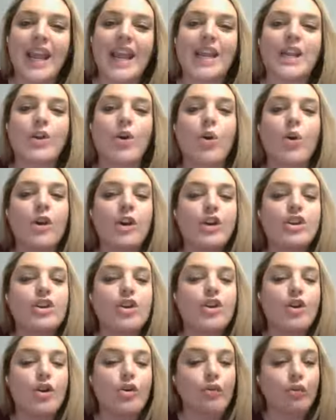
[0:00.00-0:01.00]
In order
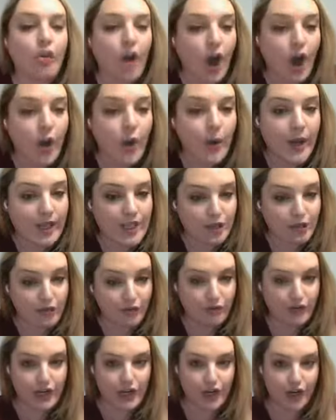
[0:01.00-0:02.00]
to grow as a
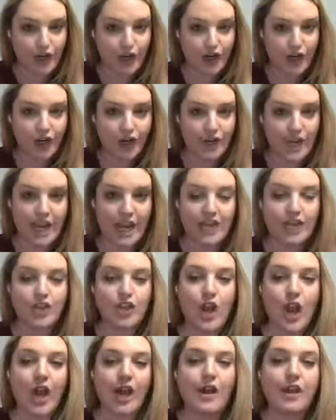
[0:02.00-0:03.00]
reader, a
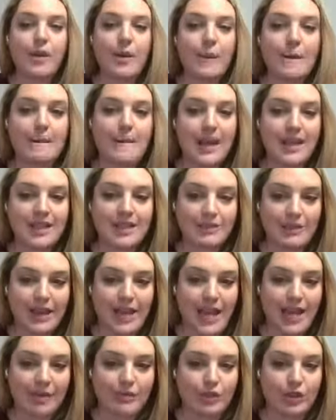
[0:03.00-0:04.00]
child must
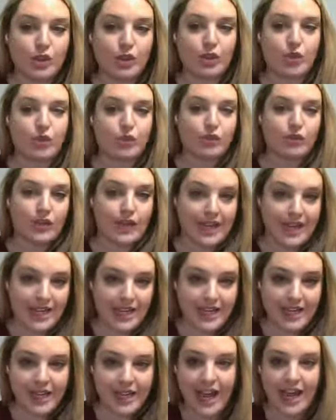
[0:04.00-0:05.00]
be able to
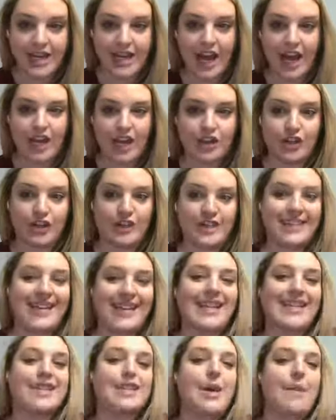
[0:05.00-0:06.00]
read and
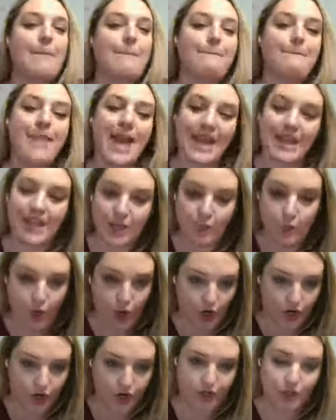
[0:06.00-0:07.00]
understand many
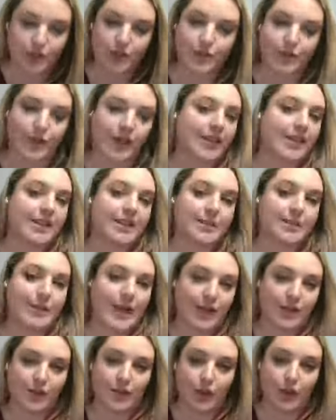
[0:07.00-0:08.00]
words to
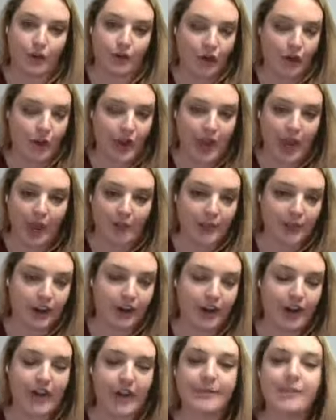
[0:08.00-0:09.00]
expand their
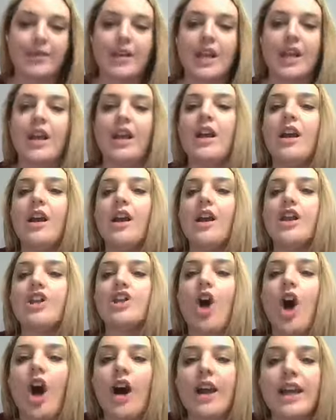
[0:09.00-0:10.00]
vocabulary.
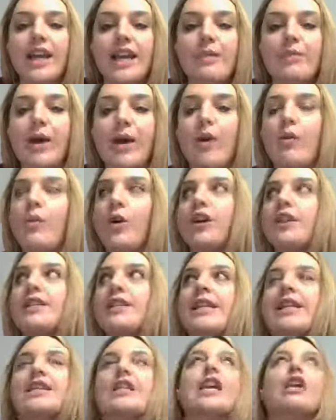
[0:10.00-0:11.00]
Talking about
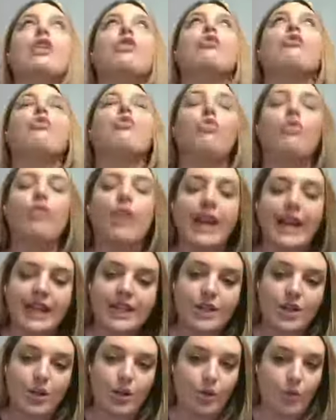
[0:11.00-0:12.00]
words is a
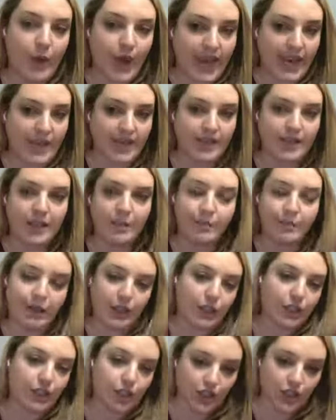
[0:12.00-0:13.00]
great way to
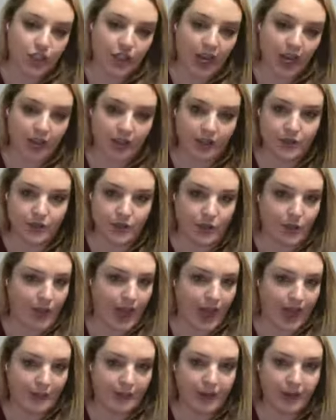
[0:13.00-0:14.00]
build your child's
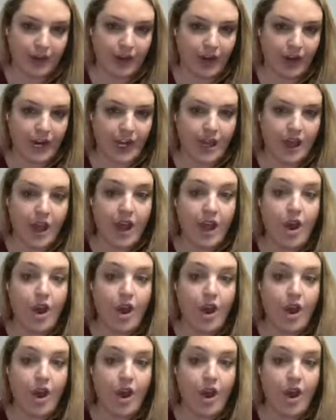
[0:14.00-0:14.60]
vocabulary